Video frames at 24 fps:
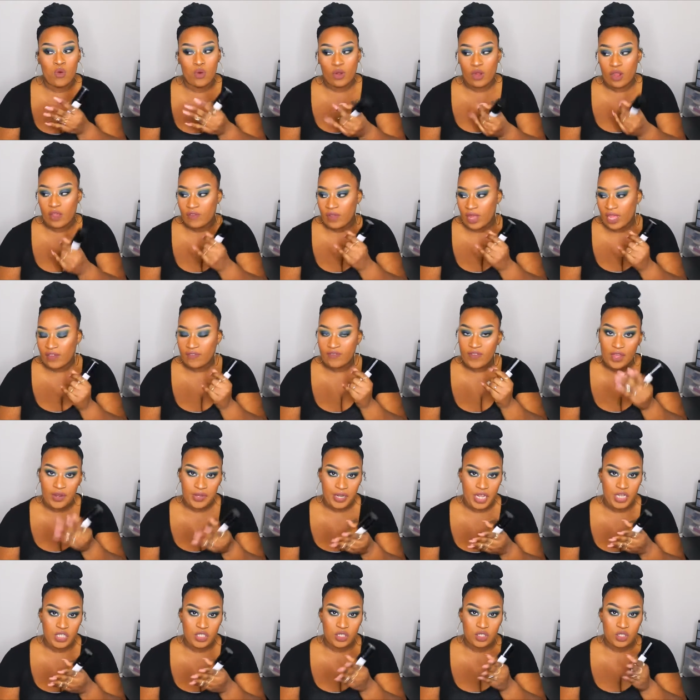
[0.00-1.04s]
ordering like
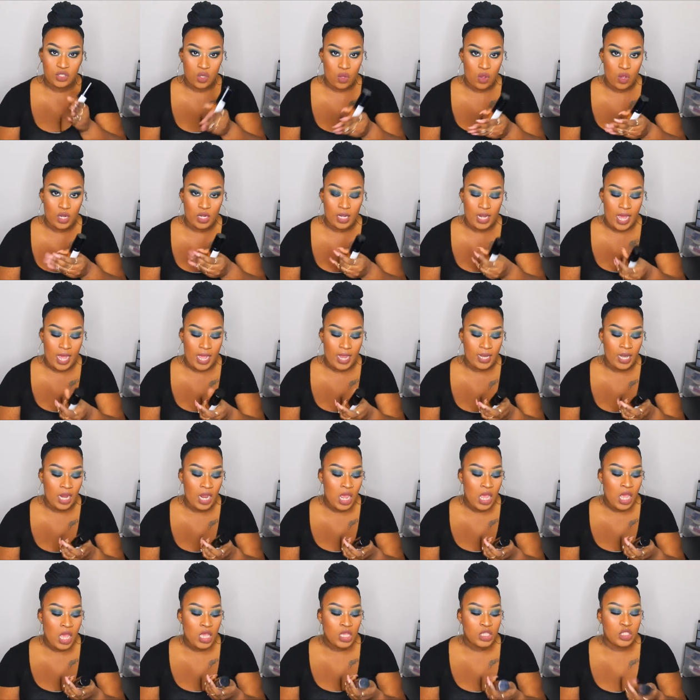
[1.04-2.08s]
foundations online.
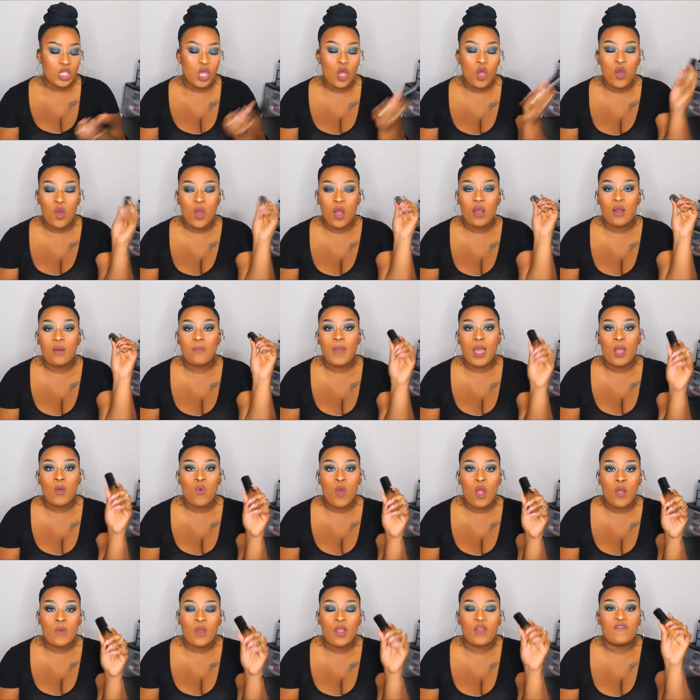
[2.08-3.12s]
So my
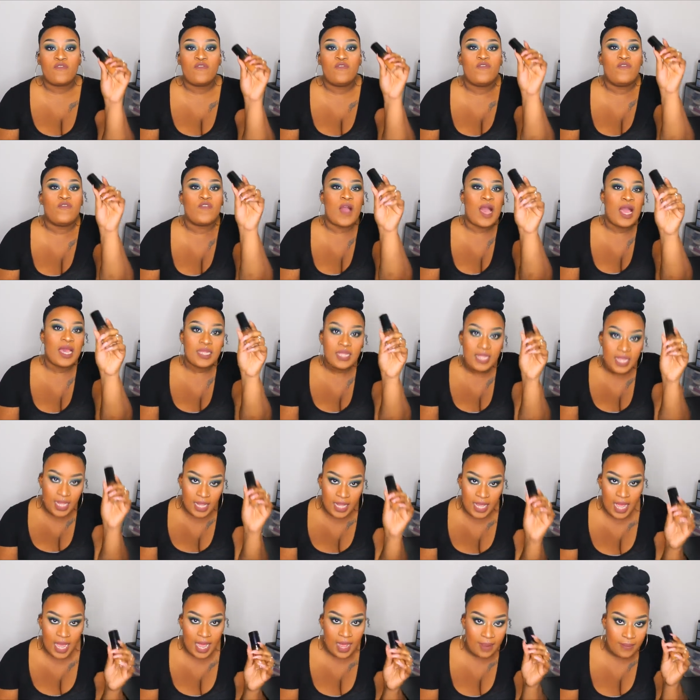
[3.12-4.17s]
Walmart finally
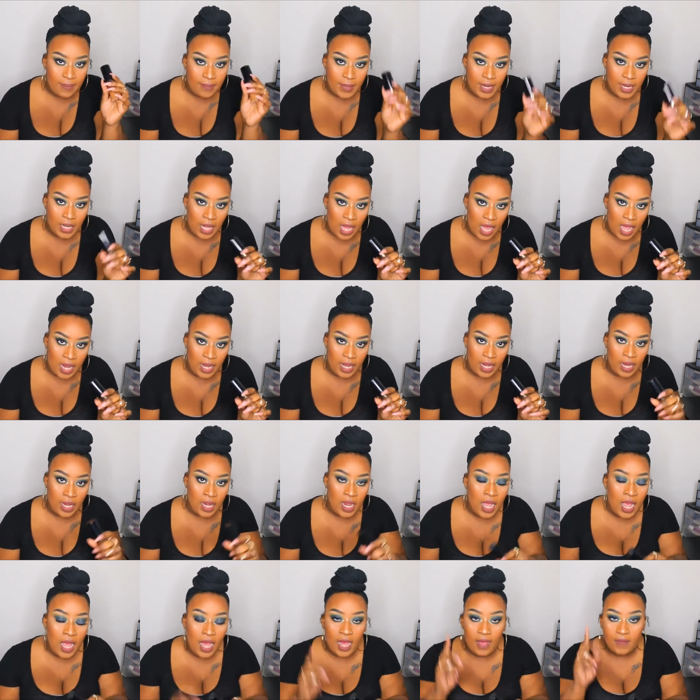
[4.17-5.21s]
got
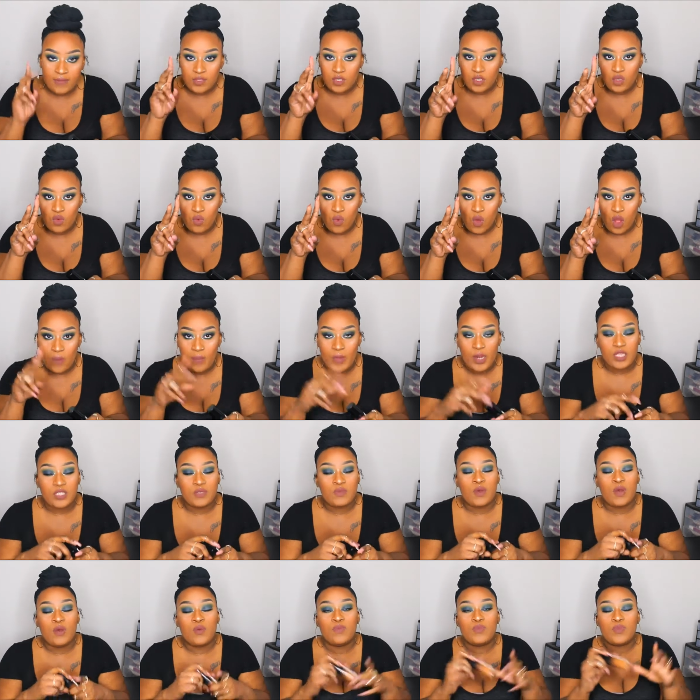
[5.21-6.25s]
Milani. I have two
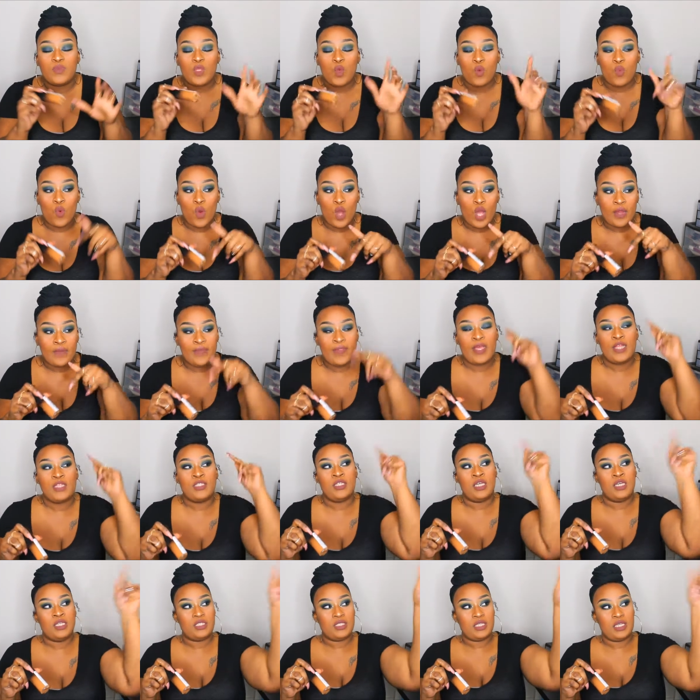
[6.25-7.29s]
Walmarts, but the one
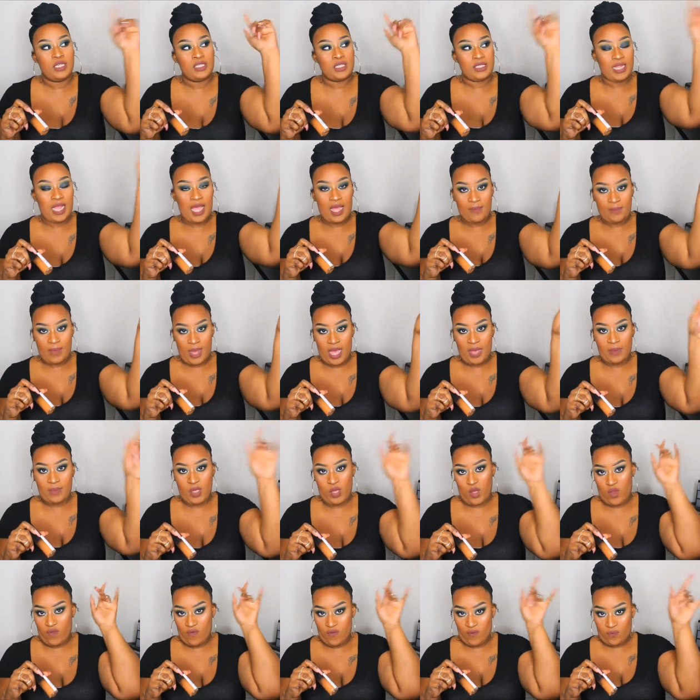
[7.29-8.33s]
that does is not by
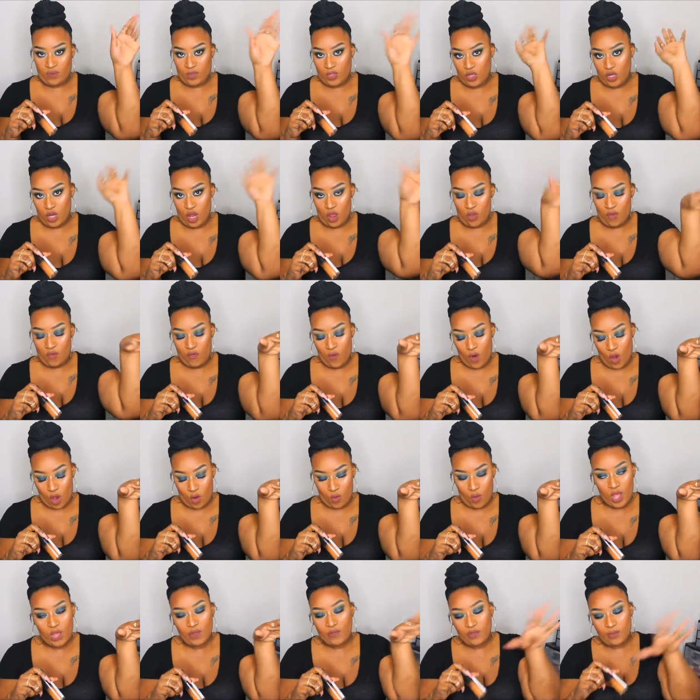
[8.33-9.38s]
me on, you know, far
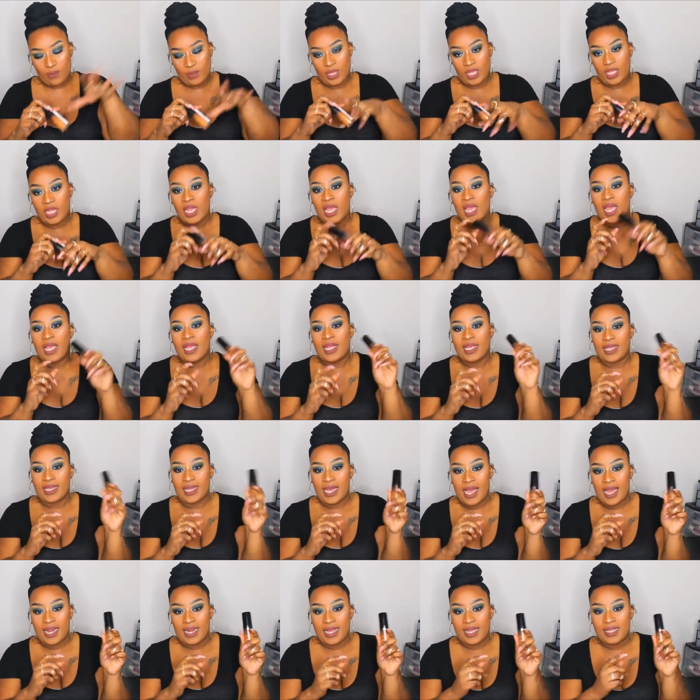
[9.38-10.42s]
away from me
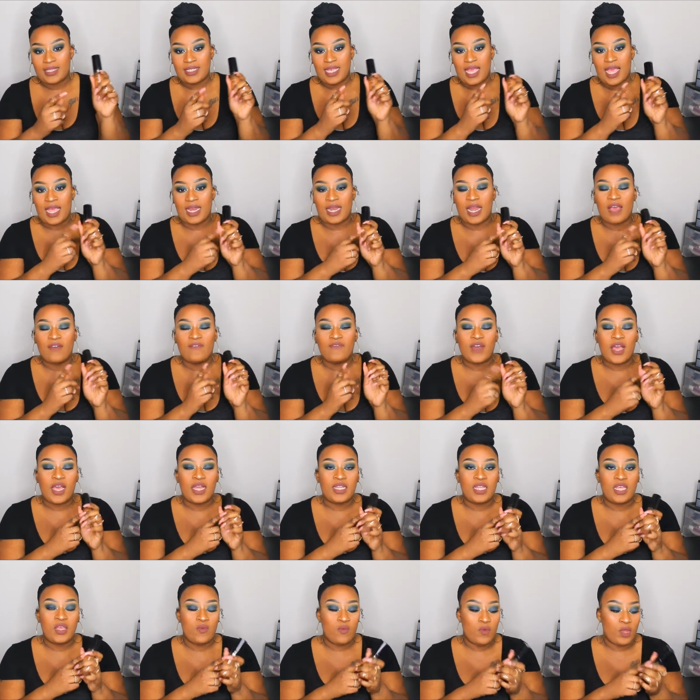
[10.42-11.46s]
got it and I
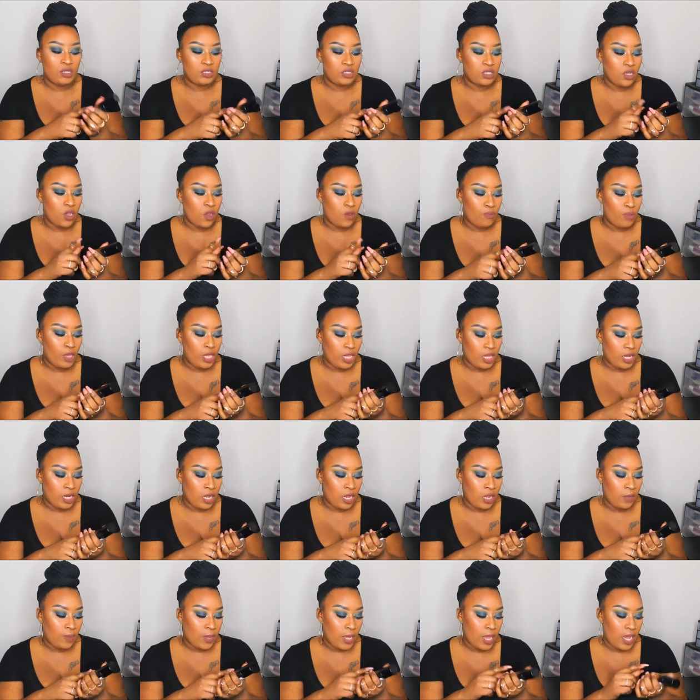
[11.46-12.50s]
finally went to go pick it
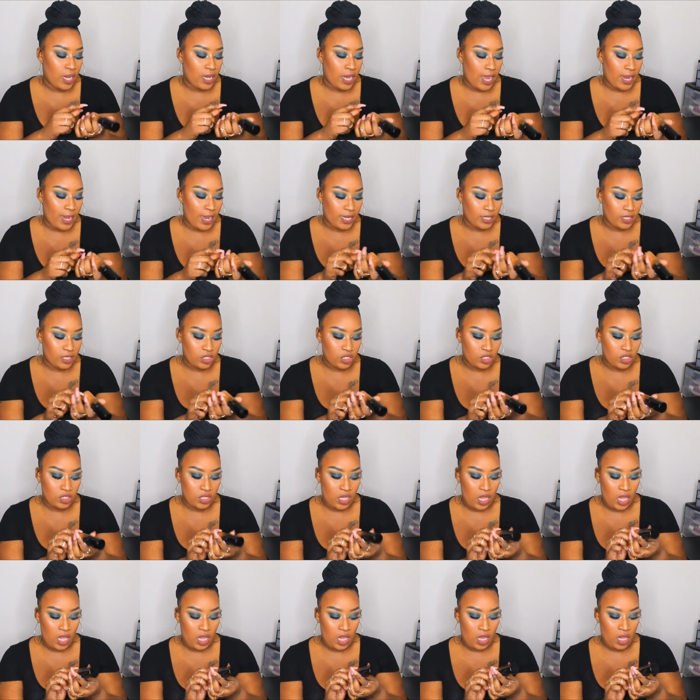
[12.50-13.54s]
up and I got the
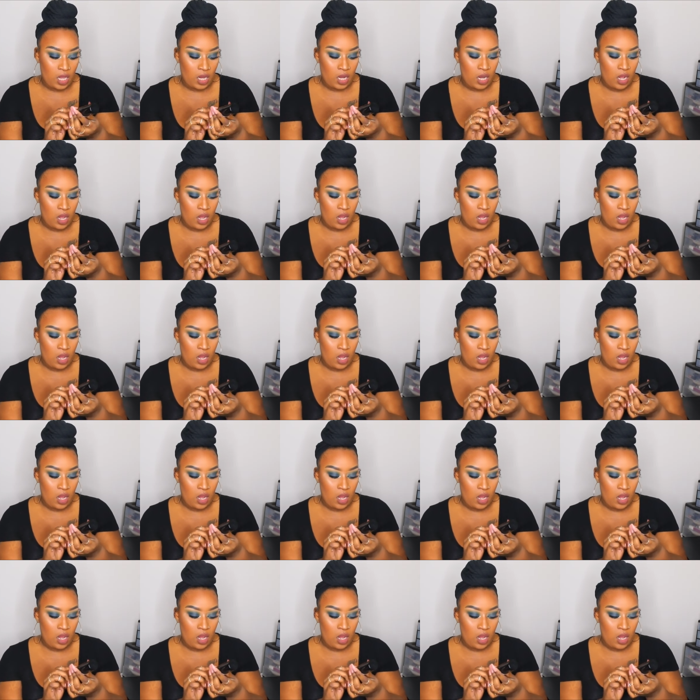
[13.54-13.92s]
shade